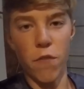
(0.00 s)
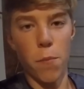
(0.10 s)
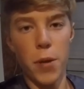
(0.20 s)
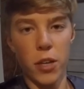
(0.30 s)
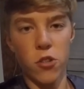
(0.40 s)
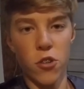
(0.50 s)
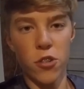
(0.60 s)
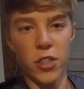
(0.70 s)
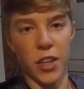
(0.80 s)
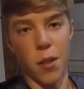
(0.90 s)
over
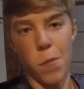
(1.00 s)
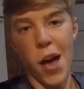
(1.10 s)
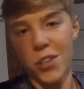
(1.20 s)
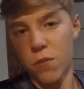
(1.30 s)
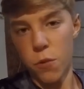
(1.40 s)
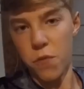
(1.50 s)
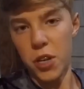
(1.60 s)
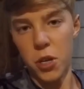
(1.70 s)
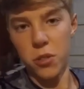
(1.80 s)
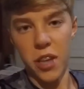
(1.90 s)
pictures like the past few
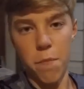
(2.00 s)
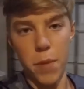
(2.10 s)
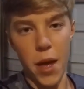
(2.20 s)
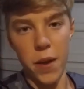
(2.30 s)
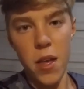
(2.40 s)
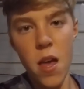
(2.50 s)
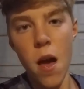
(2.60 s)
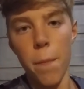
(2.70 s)
videos have been.